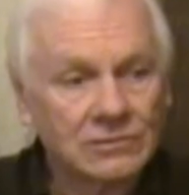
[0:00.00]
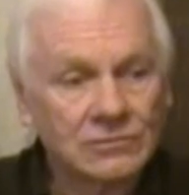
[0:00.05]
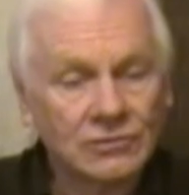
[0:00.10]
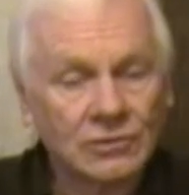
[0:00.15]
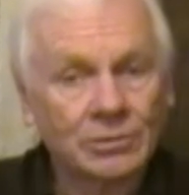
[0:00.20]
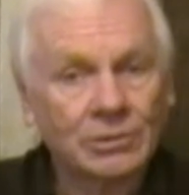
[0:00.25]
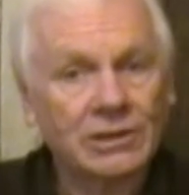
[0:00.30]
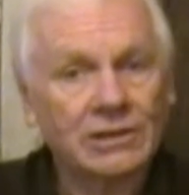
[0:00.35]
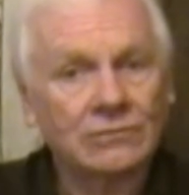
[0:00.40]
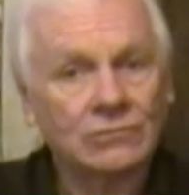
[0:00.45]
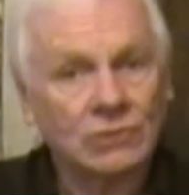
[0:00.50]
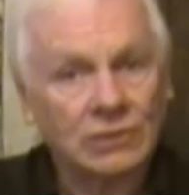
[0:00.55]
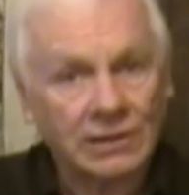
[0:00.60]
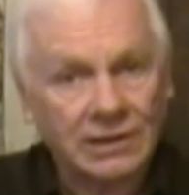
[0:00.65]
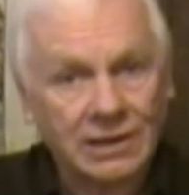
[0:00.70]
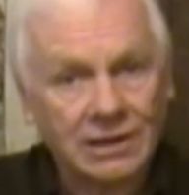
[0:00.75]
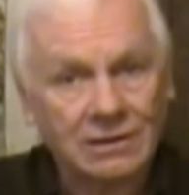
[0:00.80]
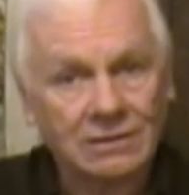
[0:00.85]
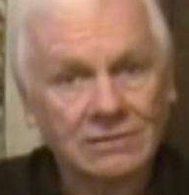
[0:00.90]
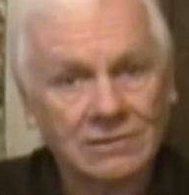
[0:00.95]
nobody will
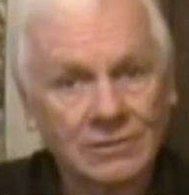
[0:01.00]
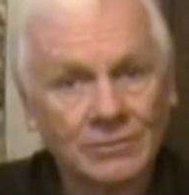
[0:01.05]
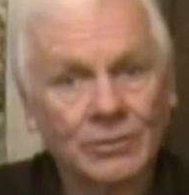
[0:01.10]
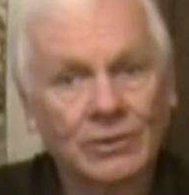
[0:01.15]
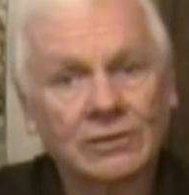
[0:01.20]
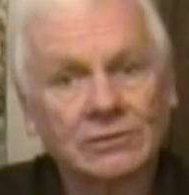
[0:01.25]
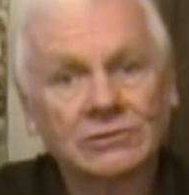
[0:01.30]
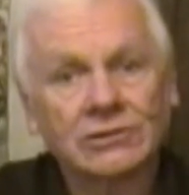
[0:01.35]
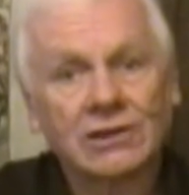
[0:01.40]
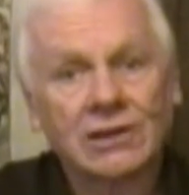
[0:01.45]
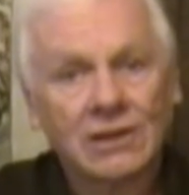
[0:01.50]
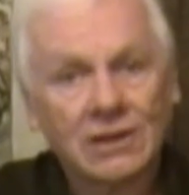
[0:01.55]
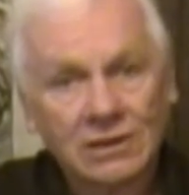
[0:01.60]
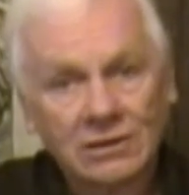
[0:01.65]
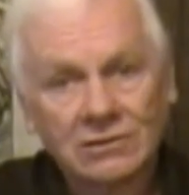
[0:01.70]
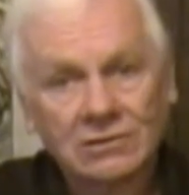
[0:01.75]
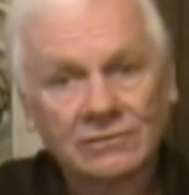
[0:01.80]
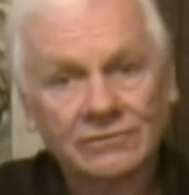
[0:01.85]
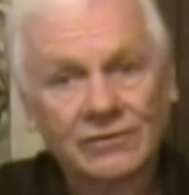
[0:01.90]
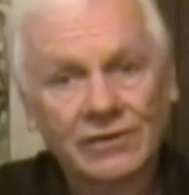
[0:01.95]
care about
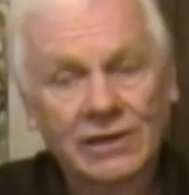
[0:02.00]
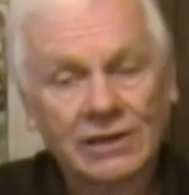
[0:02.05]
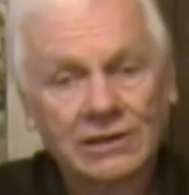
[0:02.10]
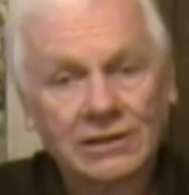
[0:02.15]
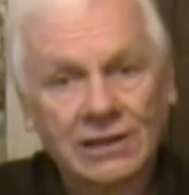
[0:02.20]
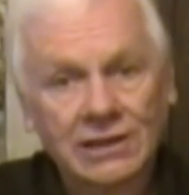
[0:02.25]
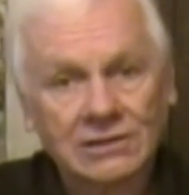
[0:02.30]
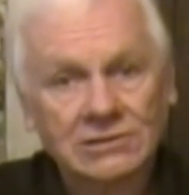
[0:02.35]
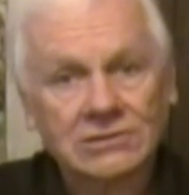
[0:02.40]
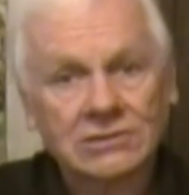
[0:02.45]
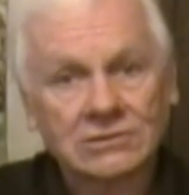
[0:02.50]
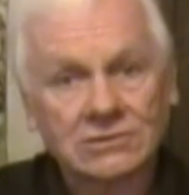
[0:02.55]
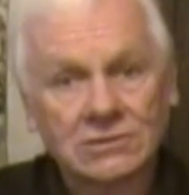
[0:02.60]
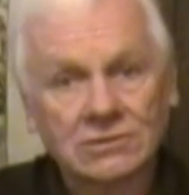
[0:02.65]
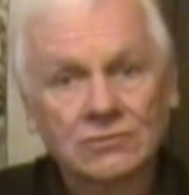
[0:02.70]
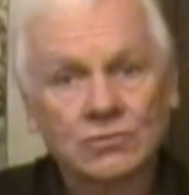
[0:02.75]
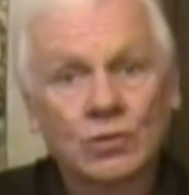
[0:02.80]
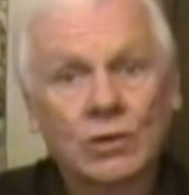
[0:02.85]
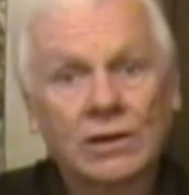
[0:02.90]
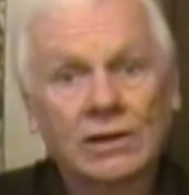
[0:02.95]
your finances
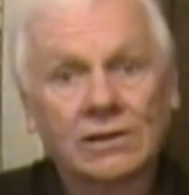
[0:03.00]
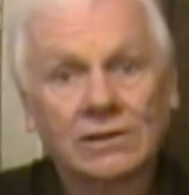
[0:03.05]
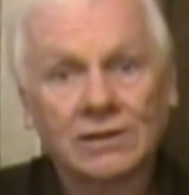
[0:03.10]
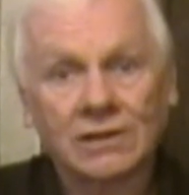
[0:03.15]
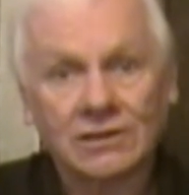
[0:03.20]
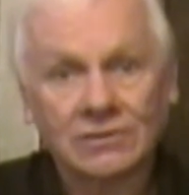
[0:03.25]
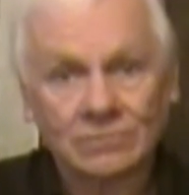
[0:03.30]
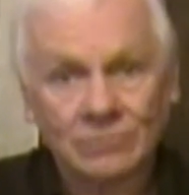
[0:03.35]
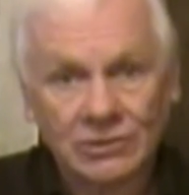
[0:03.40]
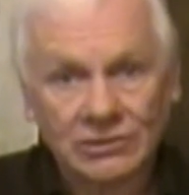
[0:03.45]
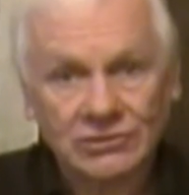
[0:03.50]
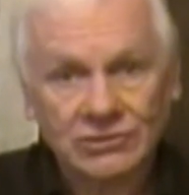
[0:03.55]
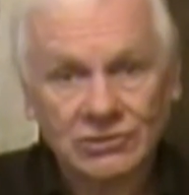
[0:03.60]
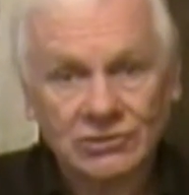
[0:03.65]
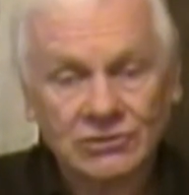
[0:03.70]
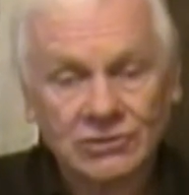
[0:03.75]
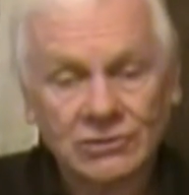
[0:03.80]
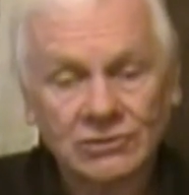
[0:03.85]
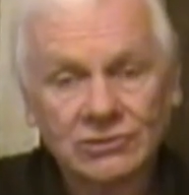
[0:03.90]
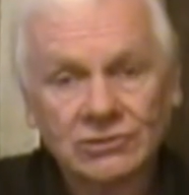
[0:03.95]
as much
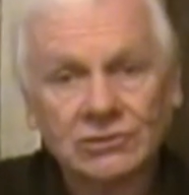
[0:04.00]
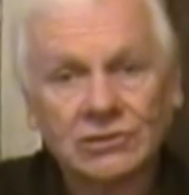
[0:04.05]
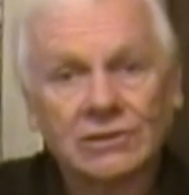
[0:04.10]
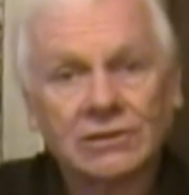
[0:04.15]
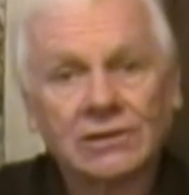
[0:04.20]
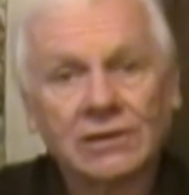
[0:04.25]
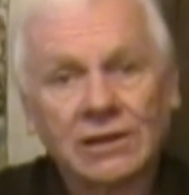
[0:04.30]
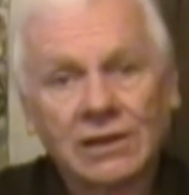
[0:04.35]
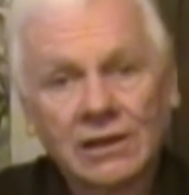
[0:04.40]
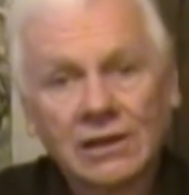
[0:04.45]
as you should.